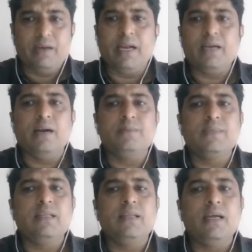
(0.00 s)
That comes
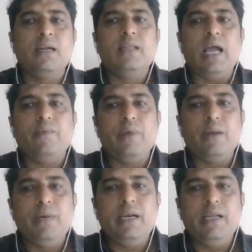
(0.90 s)
under the
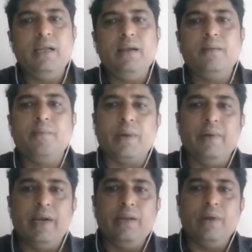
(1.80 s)
availability
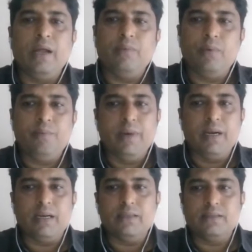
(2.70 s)
preventive type of maintenance.